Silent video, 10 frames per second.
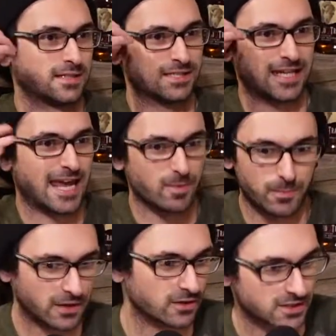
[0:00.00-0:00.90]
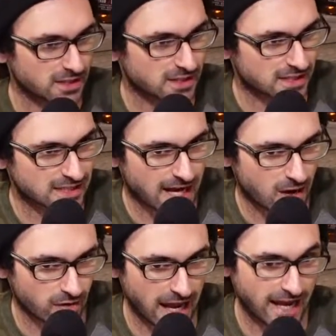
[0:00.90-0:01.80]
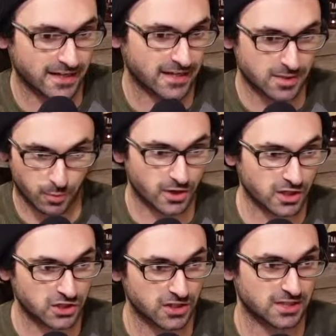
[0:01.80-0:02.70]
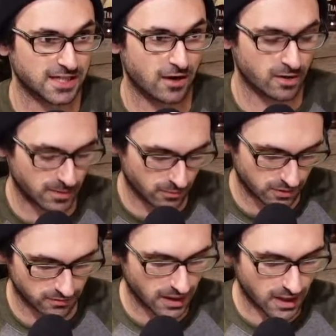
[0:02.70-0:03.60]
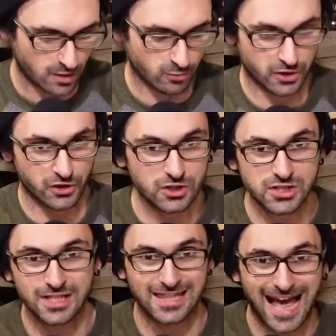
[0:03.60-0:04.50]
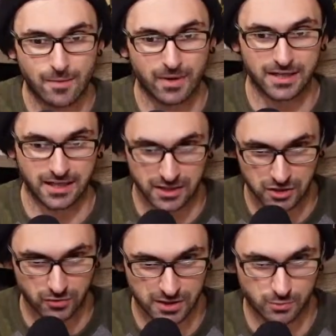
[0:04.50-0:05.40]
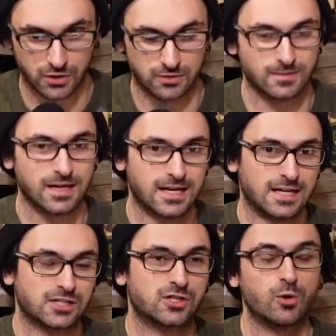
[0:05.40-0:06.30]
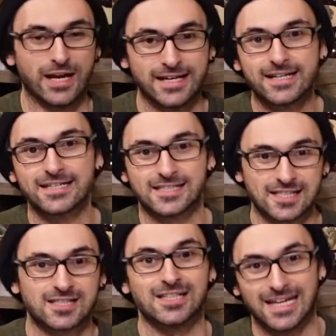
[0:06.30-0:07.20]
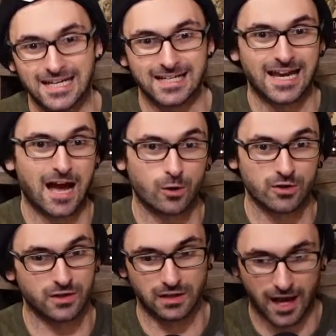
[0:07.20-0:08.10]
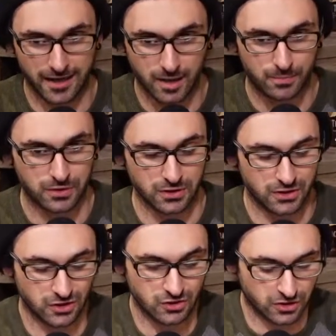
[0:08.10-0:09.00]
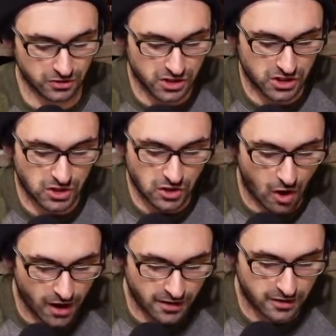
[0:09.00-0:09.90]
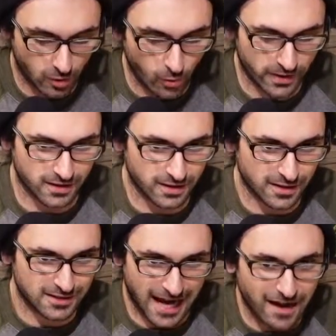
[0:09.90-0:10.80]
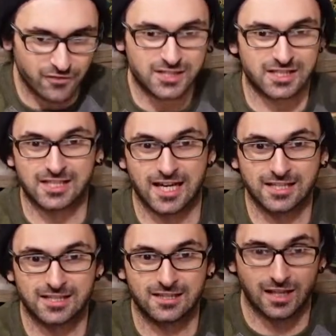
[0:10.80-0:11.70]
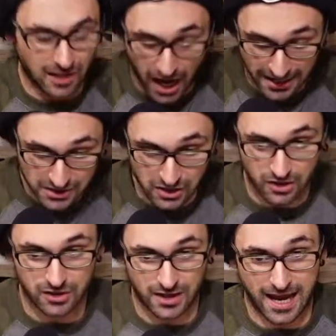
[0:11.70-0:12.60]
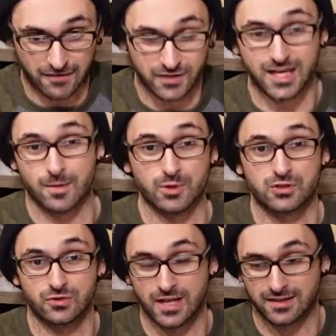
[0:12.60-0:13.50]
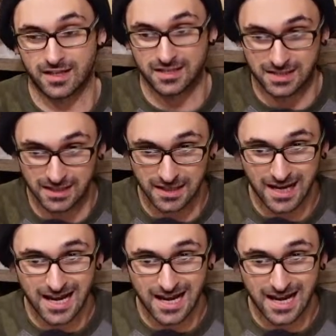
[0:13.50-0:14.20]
game appearances is down, and his production is down. I mean, when you're nursing that many injuries, when you're so inconsistent in and out of the lineup, you're just not going to have the success. The line's not going to have the chemistry that they did,